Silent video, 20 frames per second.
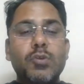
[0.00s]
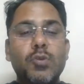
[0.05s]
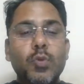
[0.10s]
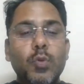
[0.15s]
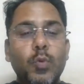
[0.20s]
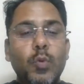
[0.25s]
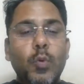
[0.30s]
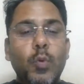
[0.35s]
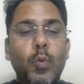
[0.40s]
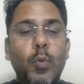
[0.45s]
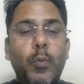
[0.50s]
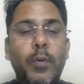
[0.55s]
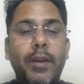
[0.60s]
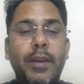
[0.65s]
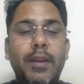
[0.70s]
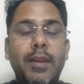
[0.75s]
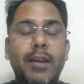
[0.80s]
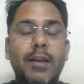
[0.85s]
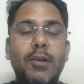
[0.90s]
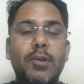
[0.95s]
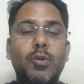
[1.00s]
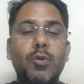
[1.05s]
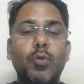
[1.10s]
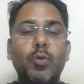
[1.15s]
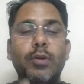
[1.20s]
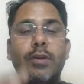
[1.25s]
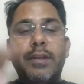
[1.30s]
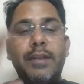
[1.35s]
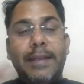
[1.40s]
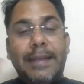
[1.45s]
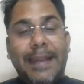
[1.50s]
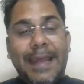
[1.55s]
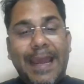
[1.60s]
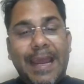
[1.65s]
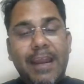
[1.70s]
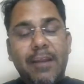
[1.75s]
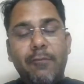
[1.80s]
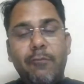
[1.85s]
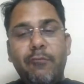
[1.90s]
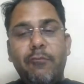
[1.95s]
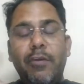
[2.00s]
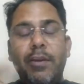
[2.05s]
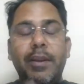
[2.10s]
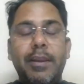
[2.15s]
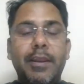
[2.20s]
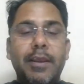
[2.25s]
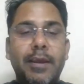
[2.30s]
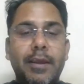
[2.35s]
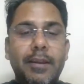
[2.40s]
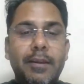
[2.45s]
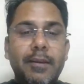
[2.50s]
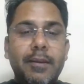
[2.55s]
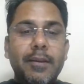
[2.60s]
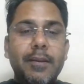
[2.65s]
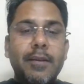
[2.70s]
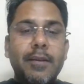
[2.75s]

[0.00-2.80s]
2 billion to 10 billion